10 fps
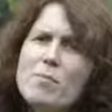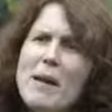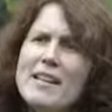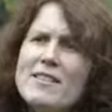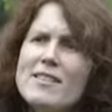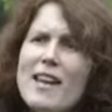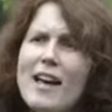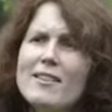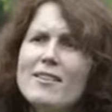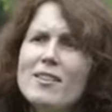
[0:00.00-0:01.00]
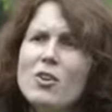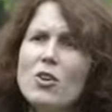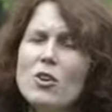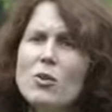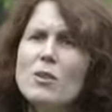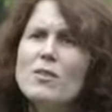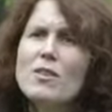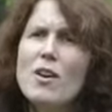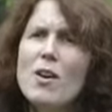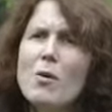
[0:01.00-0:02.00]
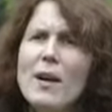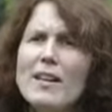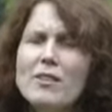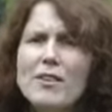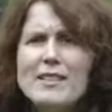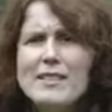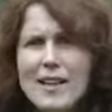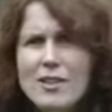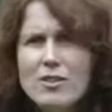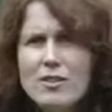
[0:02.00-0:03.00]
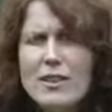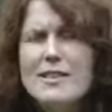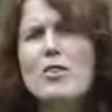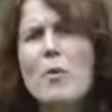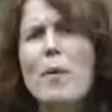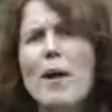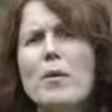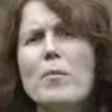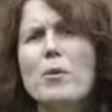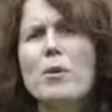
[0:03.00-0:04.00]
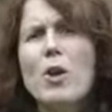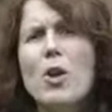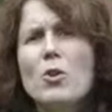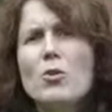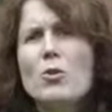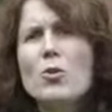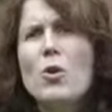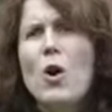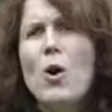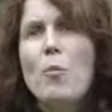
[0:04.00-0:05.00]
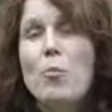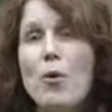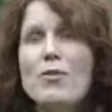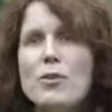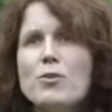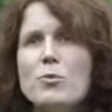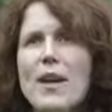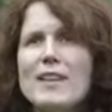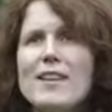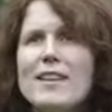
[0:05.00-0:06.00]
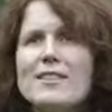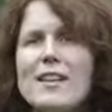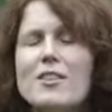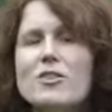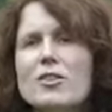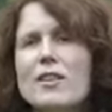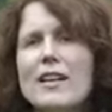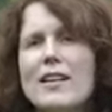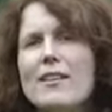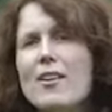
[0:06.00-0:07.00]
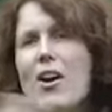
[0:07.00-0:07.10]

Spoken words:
means that the current rate of extinction is comparable to a previous rate extinction in